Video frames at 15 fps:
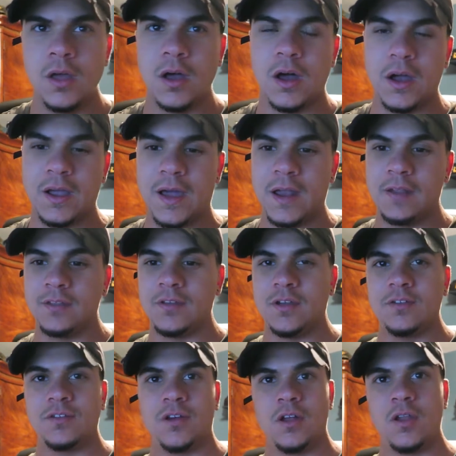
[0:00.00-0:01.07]
kind of
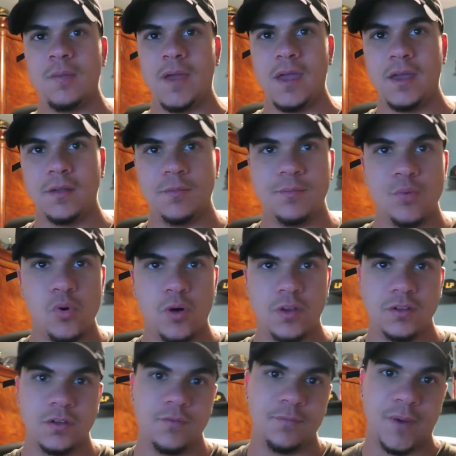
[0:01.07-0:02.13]
touched on the main
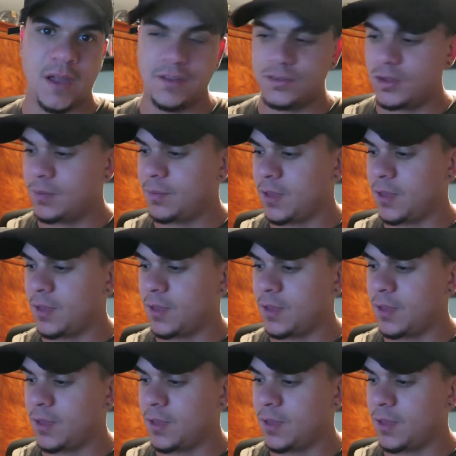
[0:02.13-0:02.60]
points of bicep,